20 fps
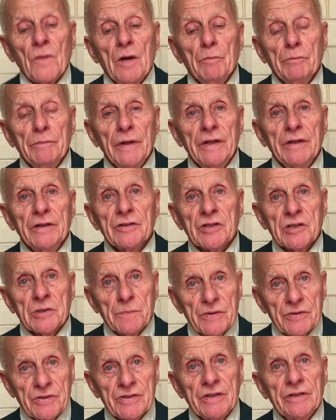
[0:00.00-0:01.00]
made it
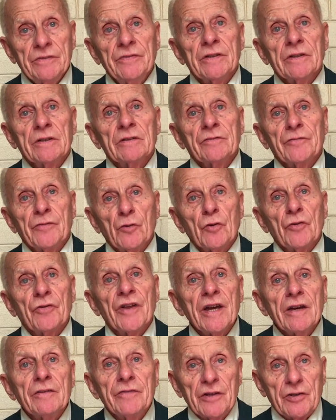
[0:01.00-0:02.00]
specific for
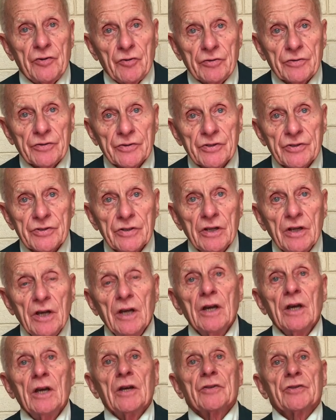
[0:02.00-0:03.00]
their veterans.
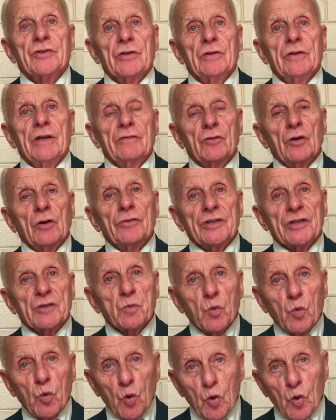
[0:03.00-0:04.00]
So they've got this
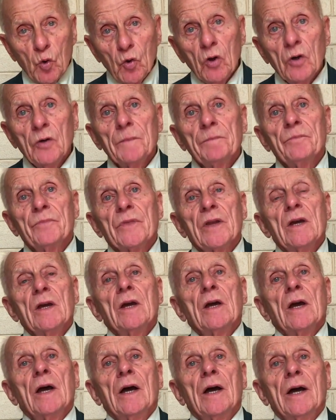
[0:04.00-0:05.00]
wall,
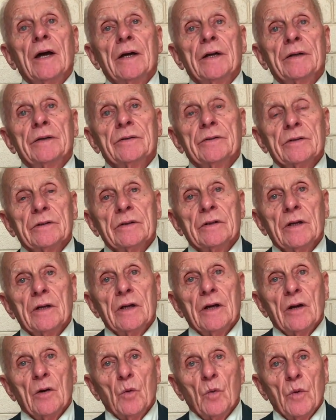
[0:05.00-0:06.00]

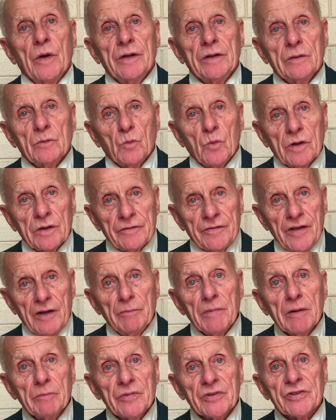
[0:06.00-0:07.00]
and when one of their
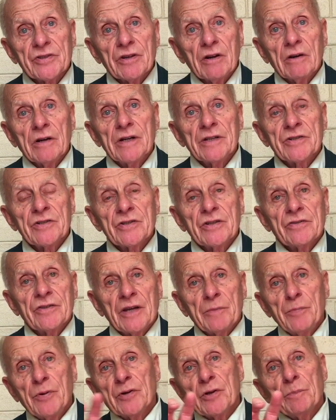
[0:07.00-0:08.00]
members dies,
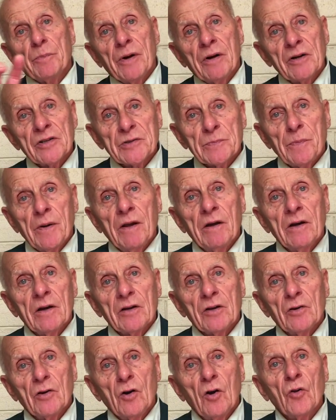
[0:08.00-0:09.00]
they put a brass plaque
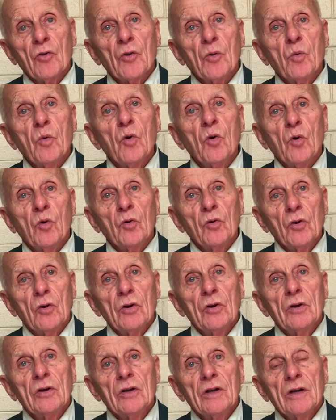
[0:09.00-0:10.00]
on the wall
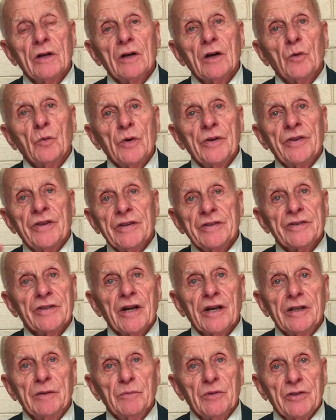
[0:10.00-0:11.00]
with his
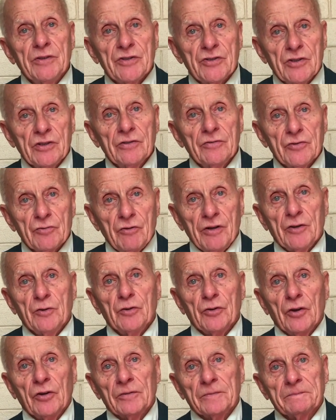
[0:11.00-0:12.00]
name and his service
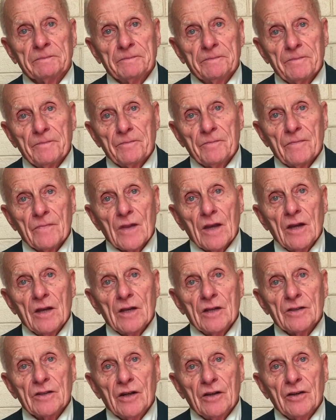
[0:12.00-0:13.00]
record on.
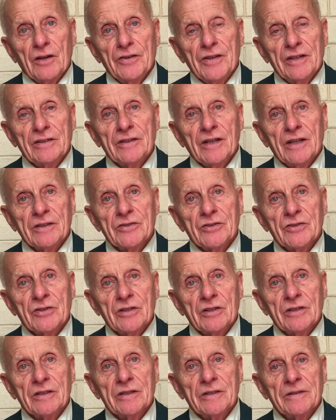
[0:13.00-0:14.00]
And I think that's
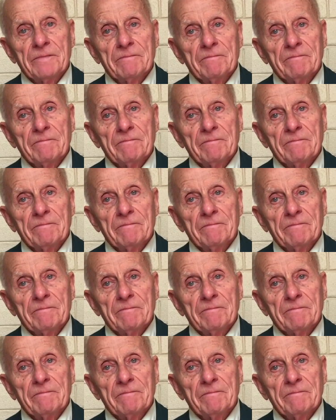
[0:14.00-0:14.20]
another